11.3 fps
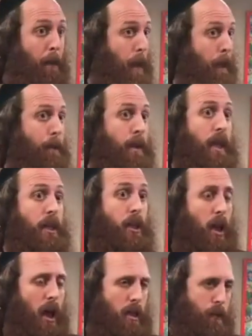People are
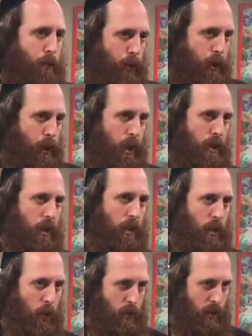not appreciating
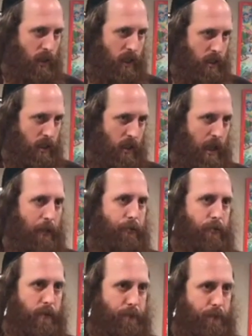those things enough.